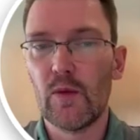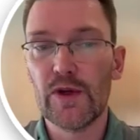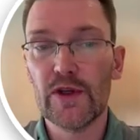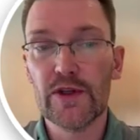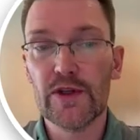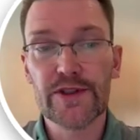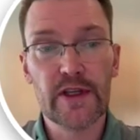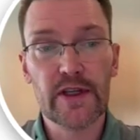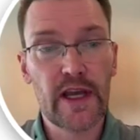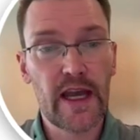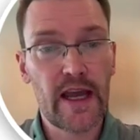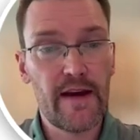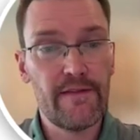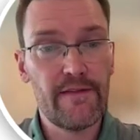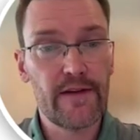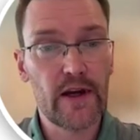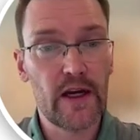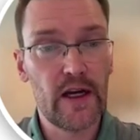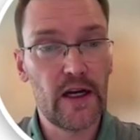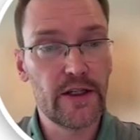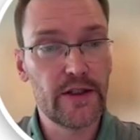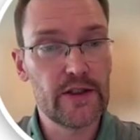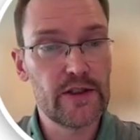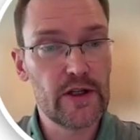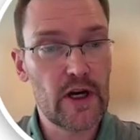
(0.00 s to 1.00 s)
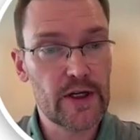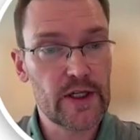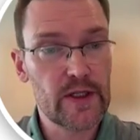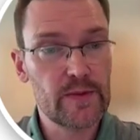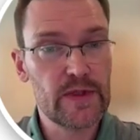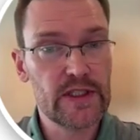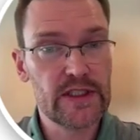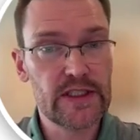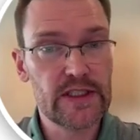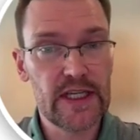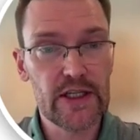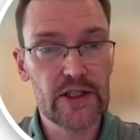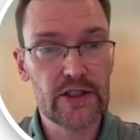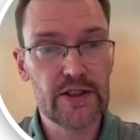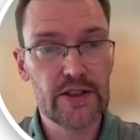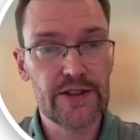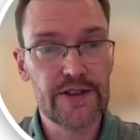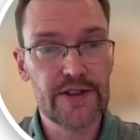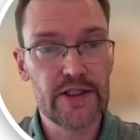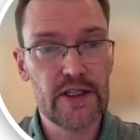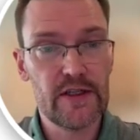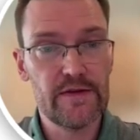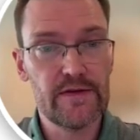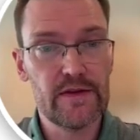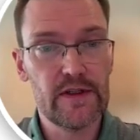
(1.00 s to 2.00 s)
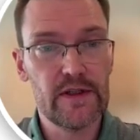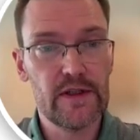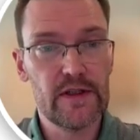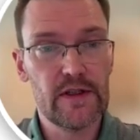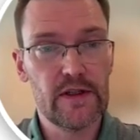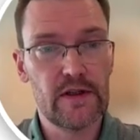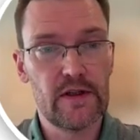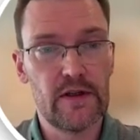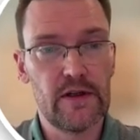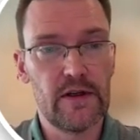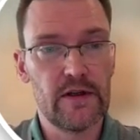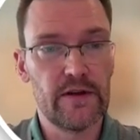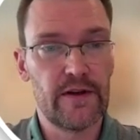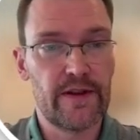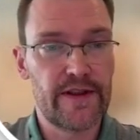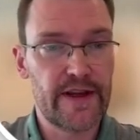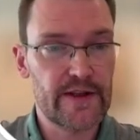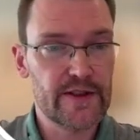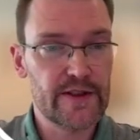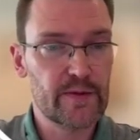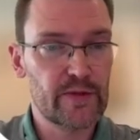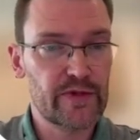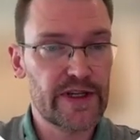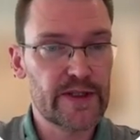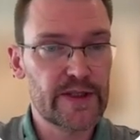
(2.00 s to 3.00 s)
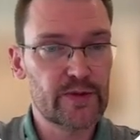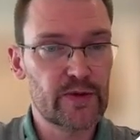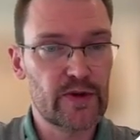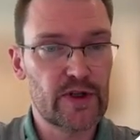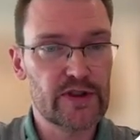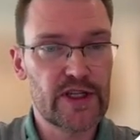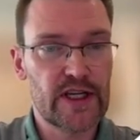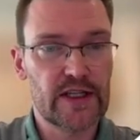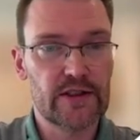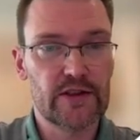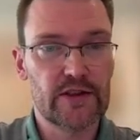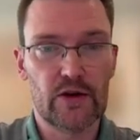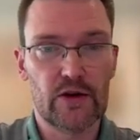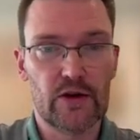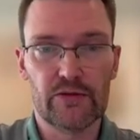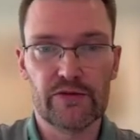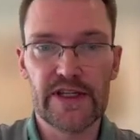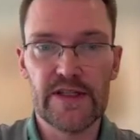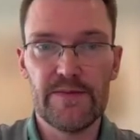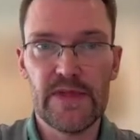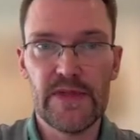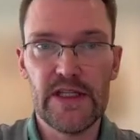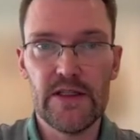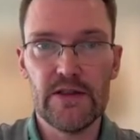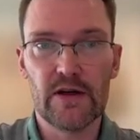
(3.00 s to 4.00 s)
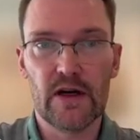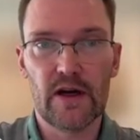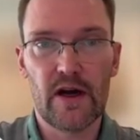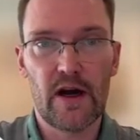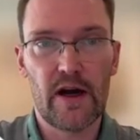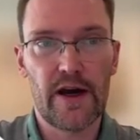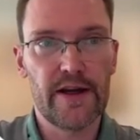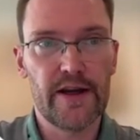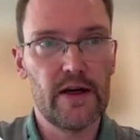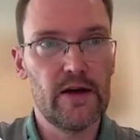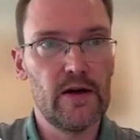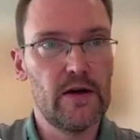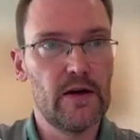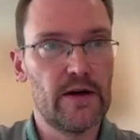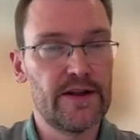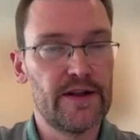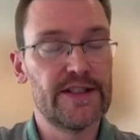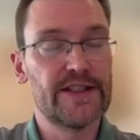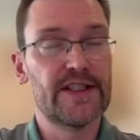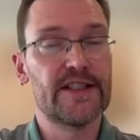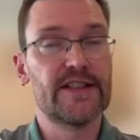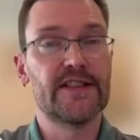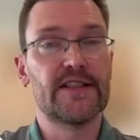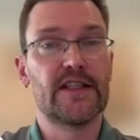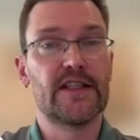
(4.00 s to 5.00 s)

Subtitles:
We also have a documentation server on thousandbrainsproject.readme.io, and this